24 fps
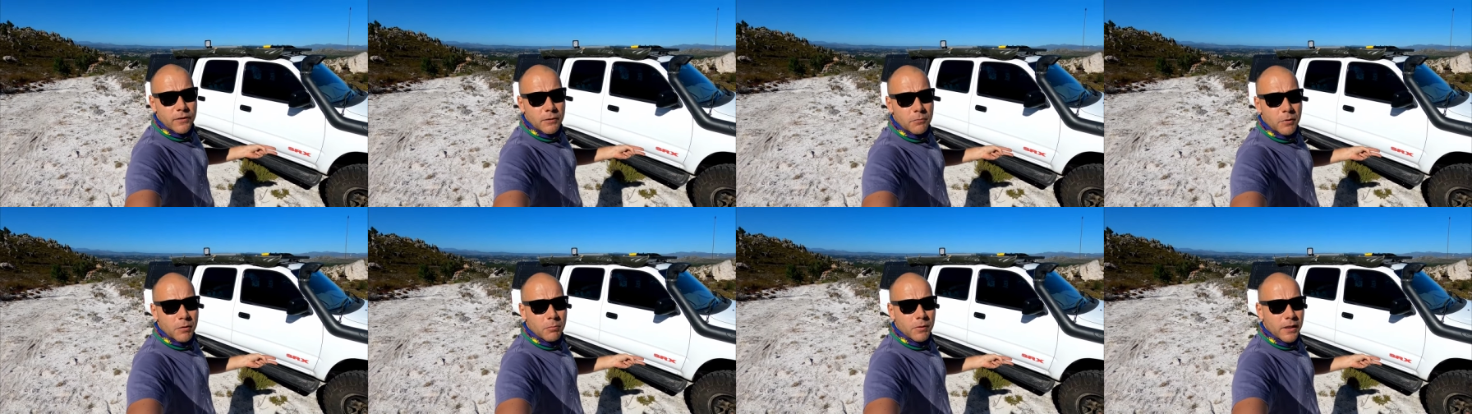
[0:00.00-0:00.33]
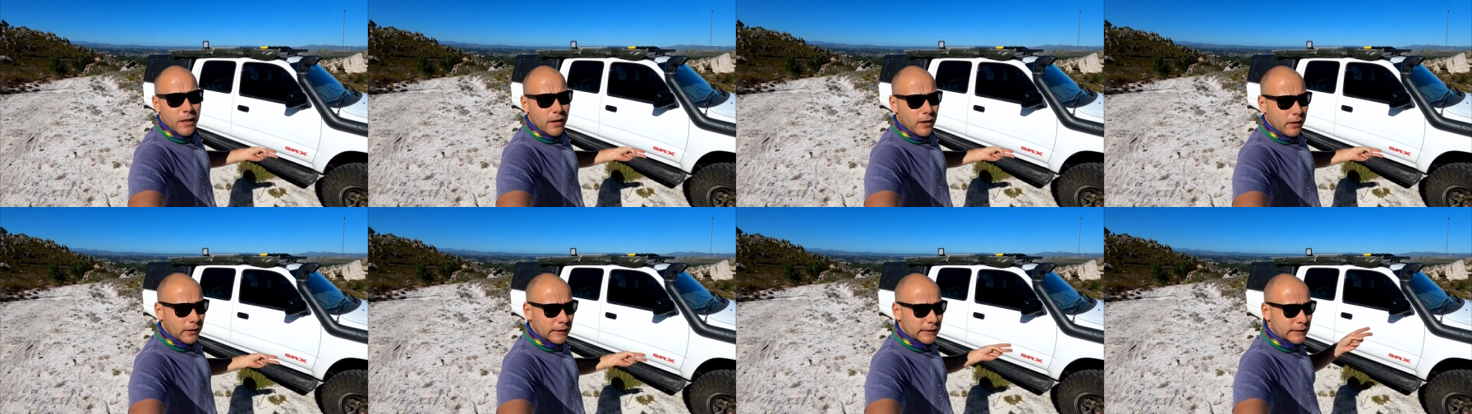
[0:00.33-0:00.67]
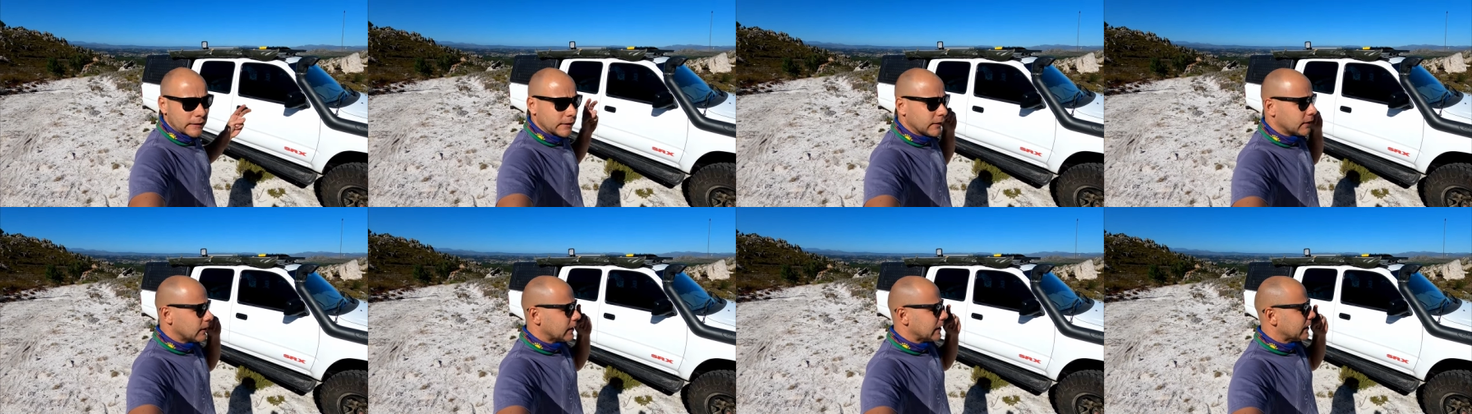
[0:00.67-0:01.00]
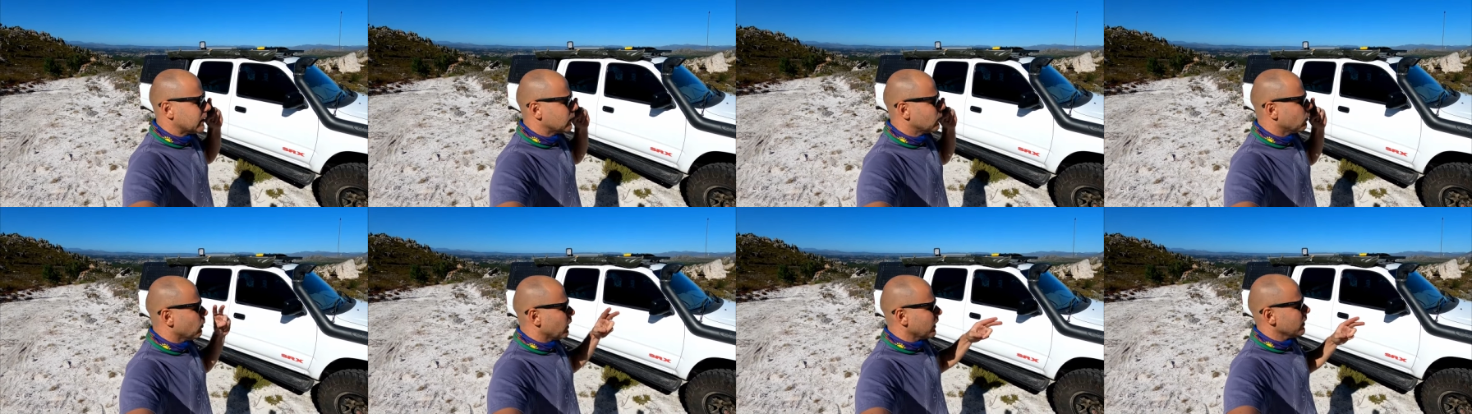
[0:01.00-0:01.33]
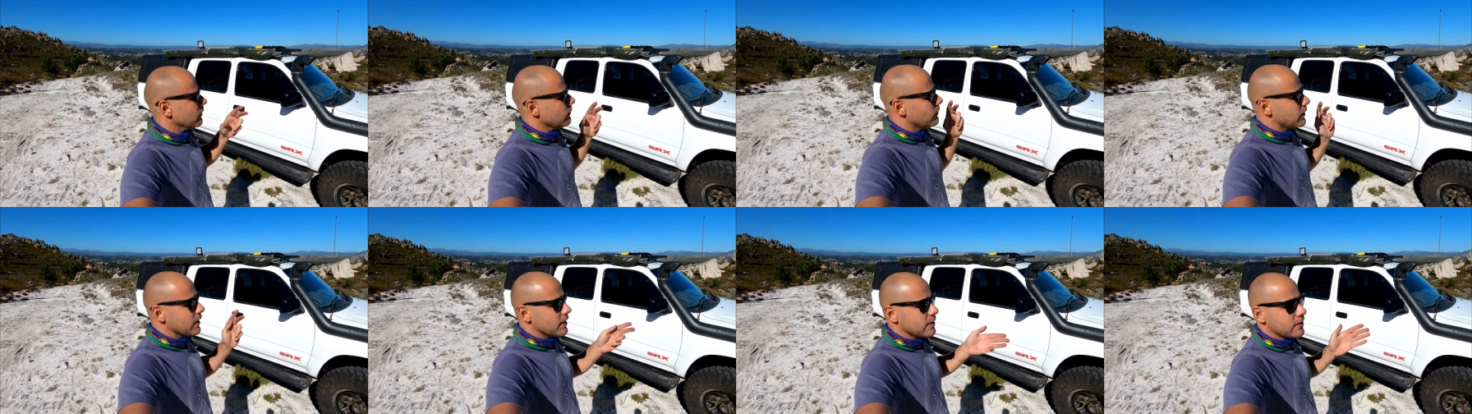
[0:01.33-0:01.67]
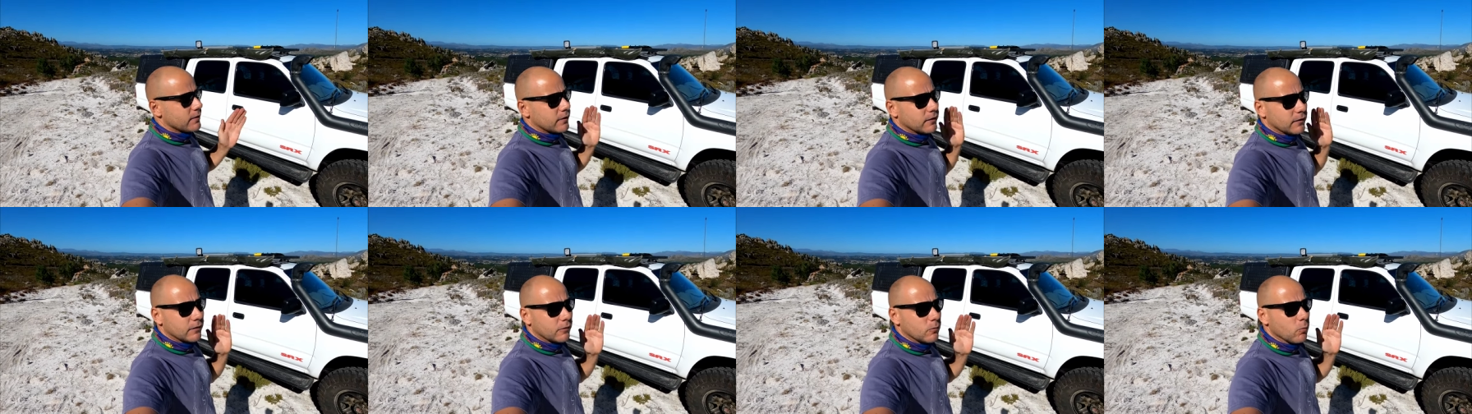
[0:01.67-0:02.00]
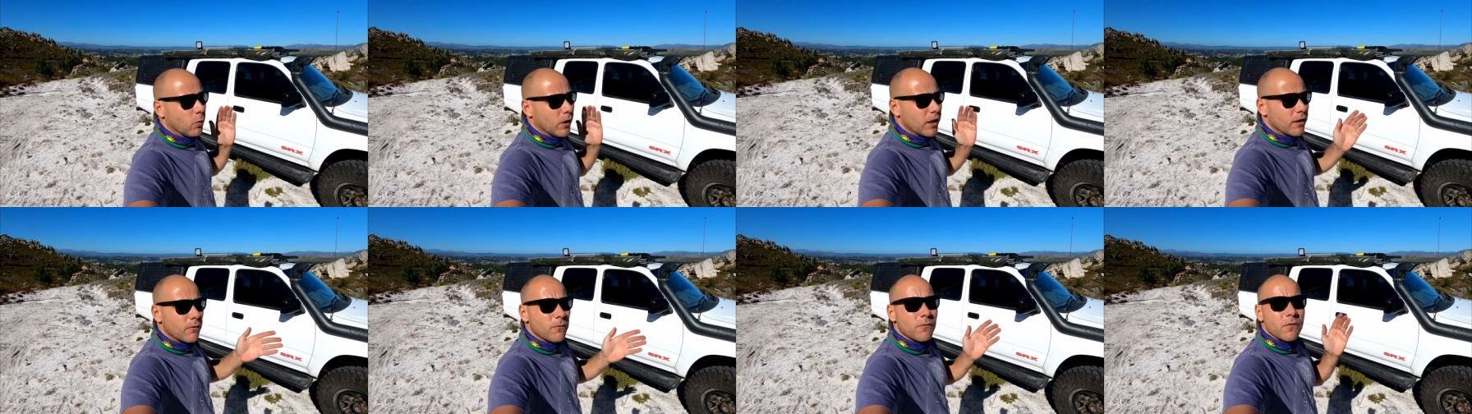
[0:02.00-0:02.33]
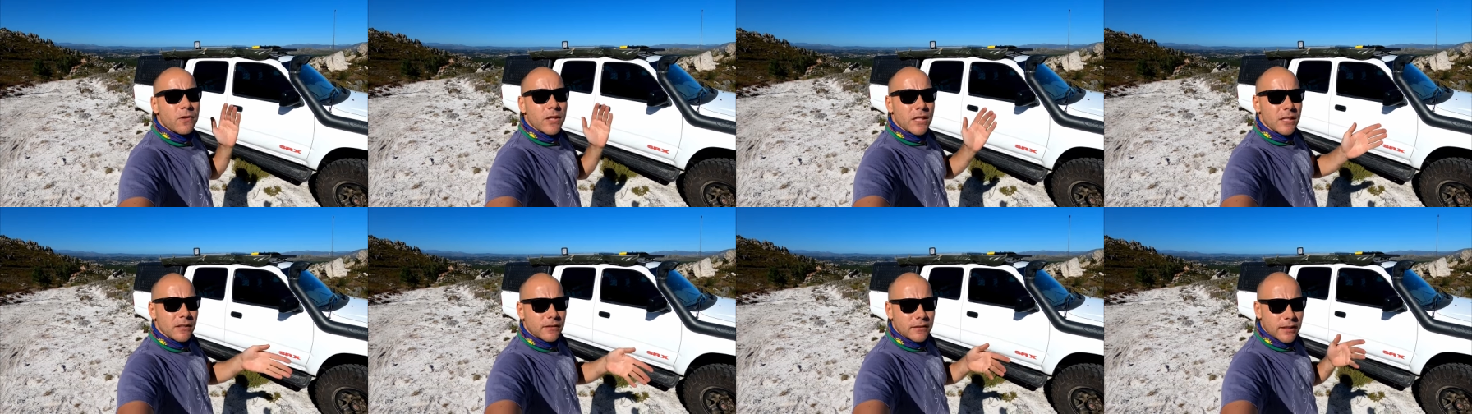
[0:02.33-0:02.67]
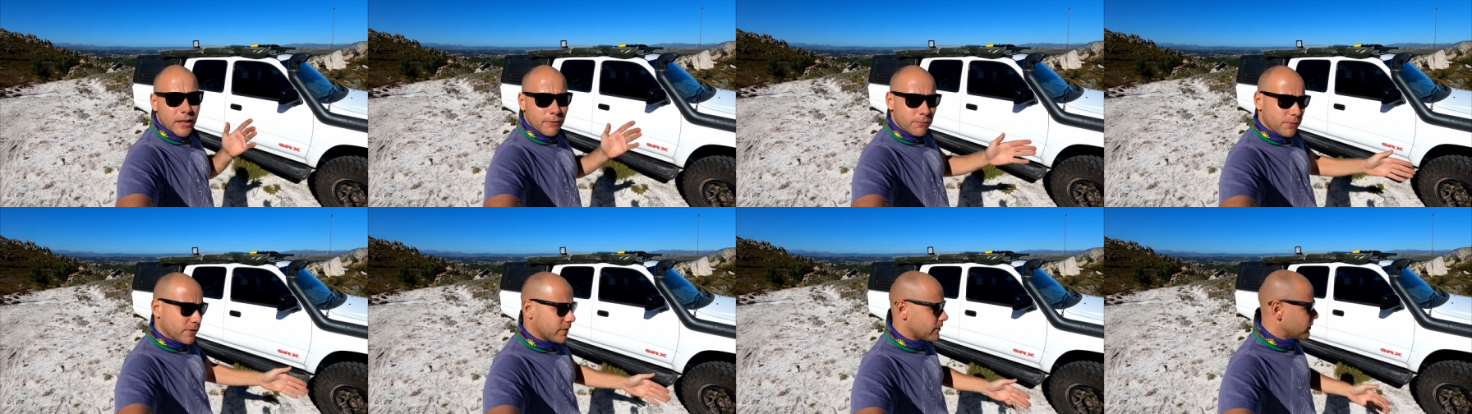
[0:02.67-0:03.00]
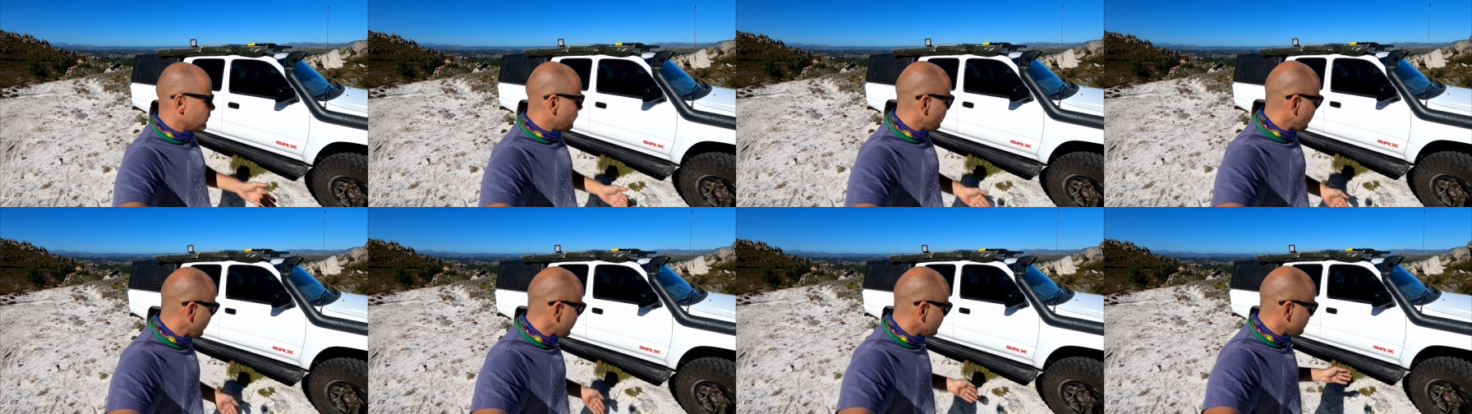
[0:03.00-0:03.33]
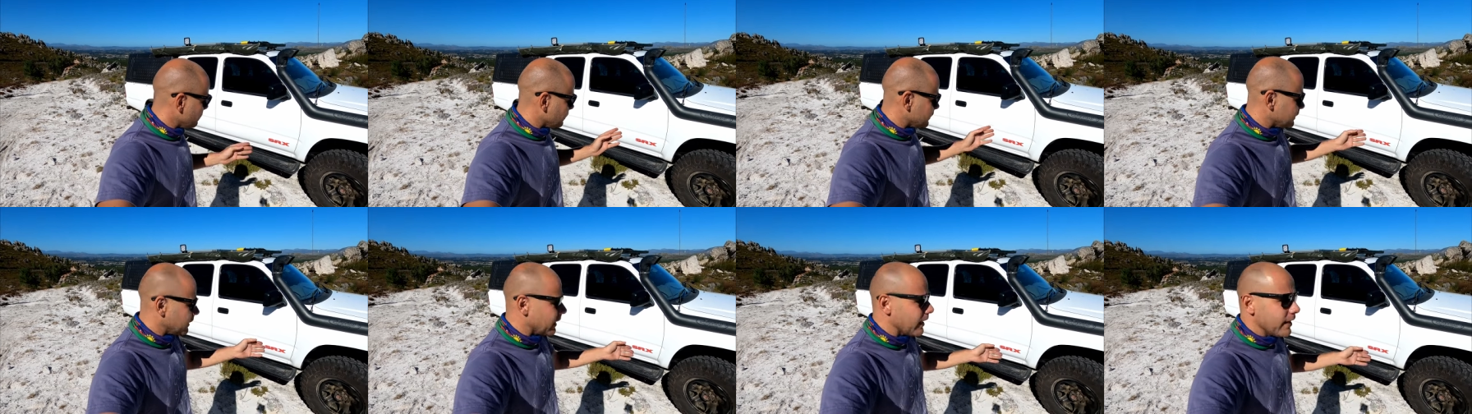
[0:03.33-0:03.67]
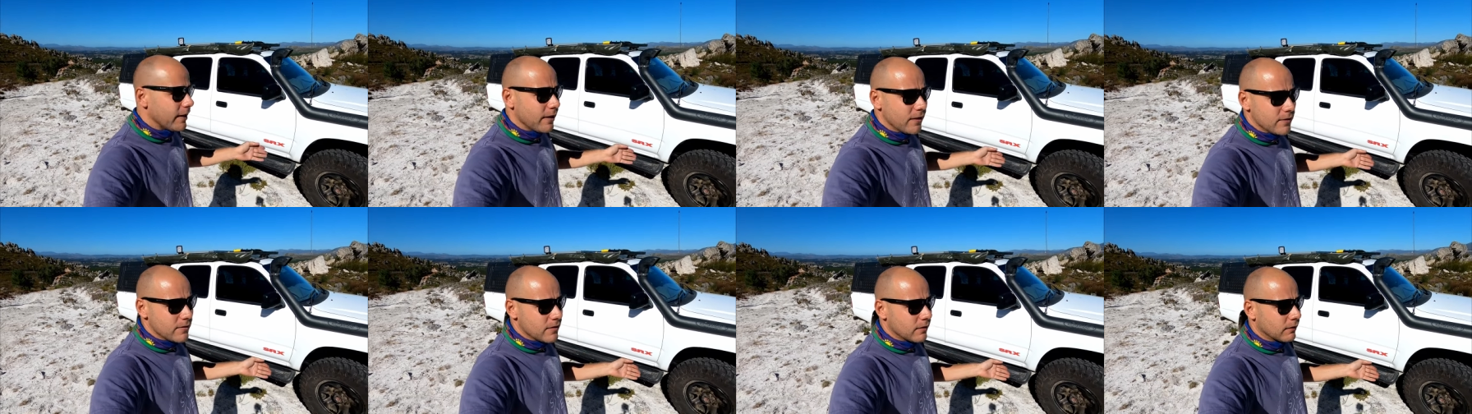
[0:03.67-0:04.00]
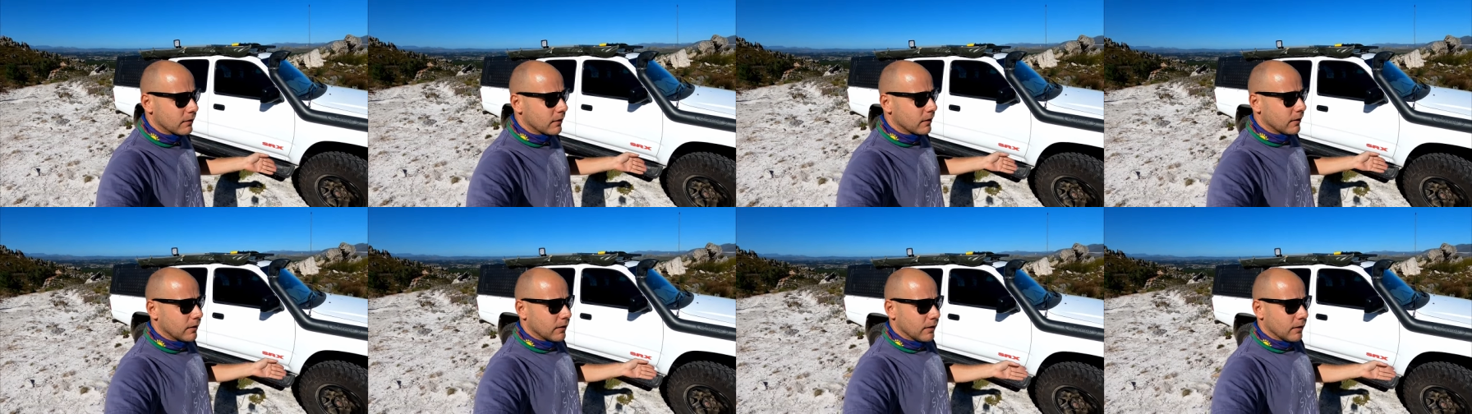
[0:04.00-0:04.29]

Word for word: of Namibia, one of these, one of the toughest terrains for tires,